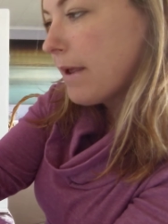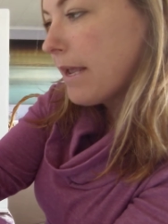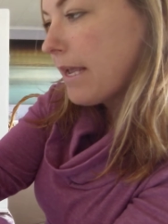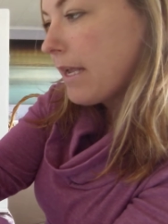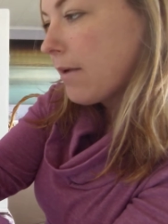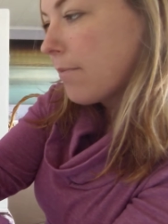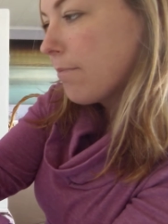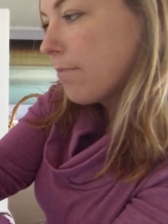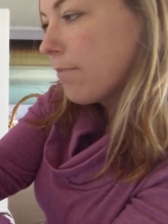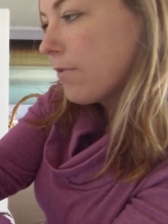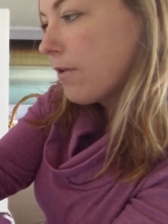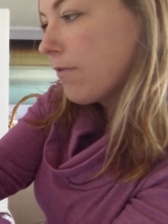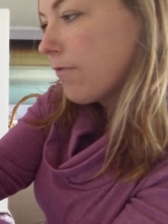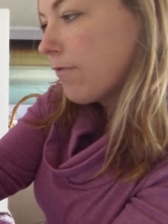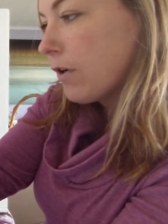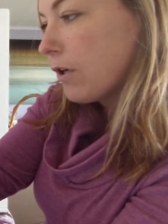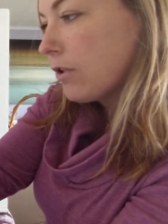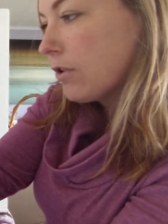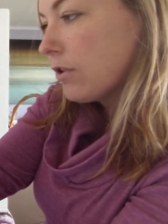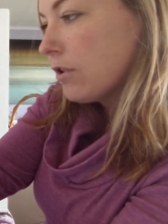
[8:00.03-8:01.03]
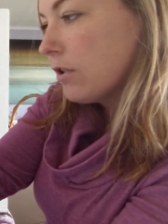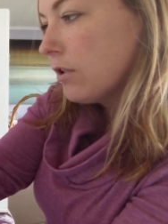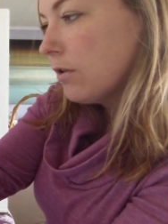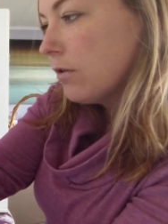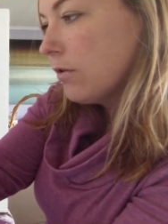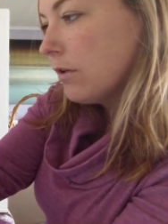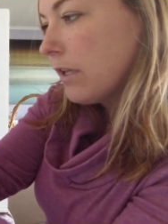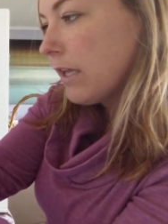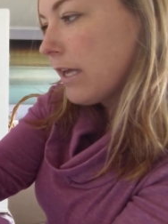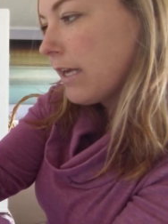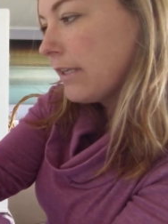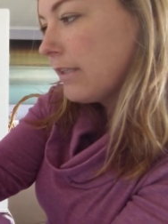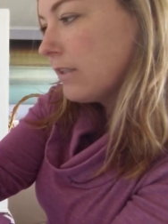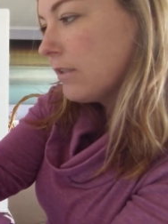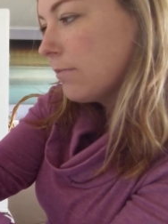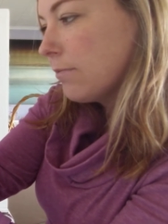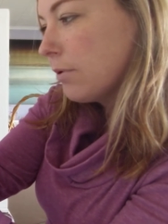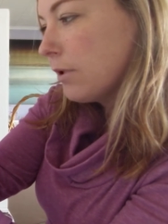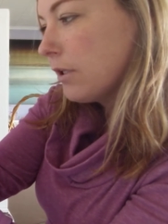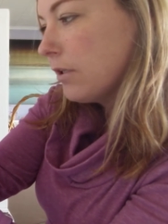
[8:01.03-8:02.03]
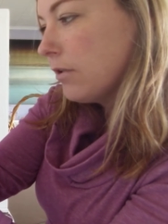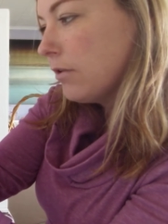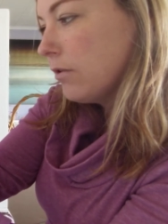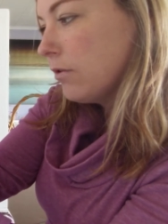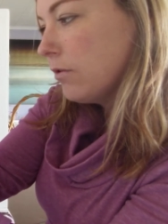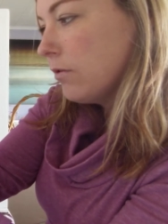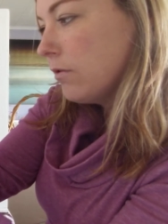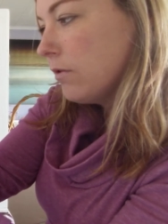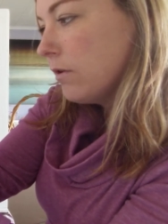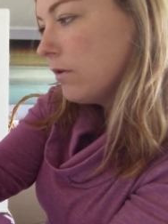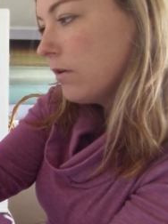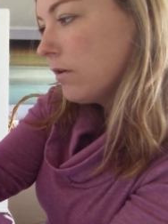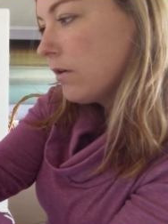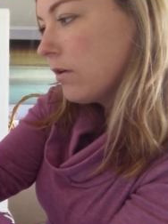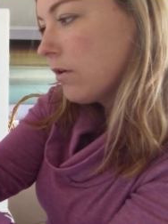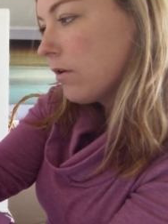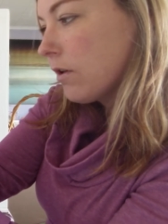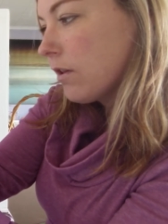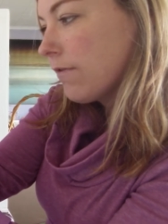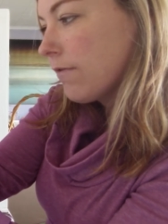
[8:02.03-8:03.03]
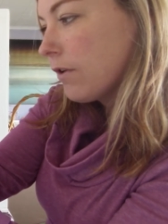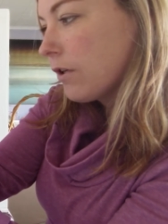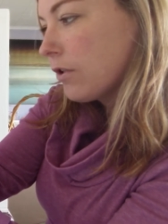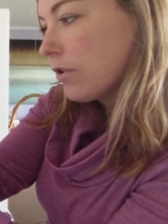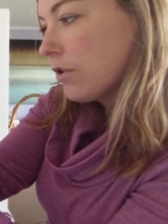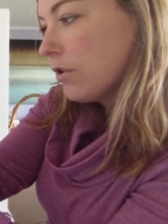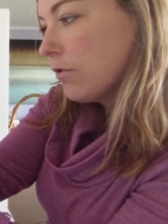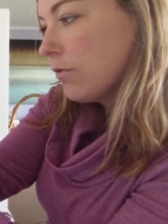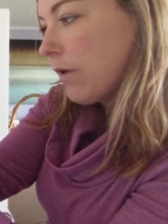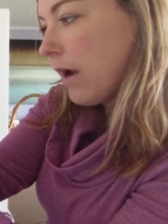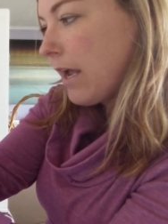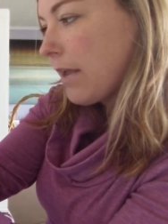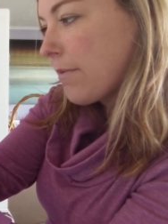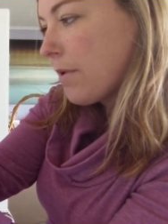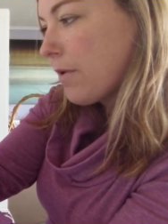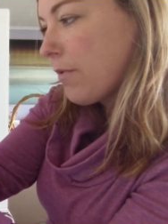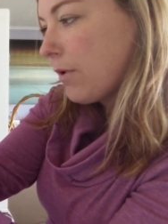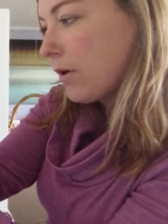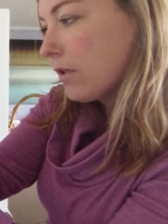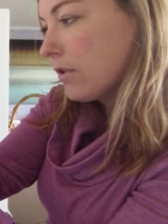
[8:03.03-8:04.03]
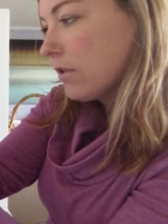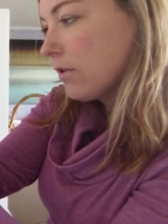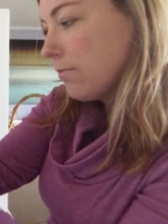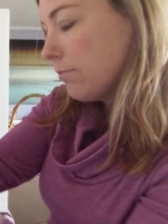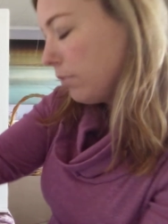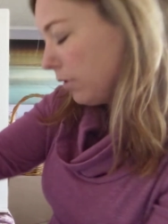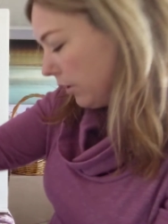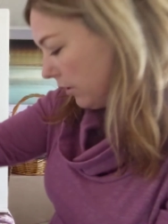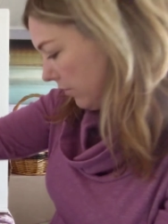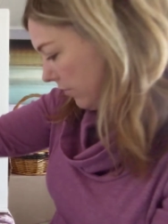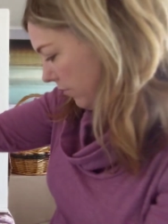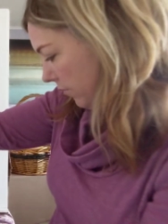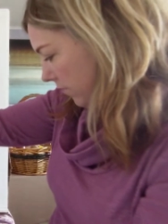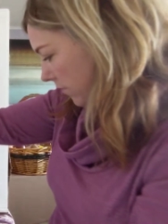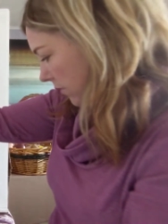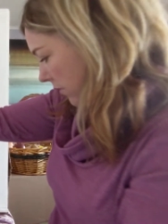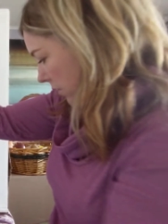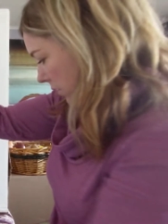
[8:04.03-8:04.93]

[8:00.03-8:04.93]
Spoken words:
make the first 2 lines blue, or the first 2 rhyming words blue.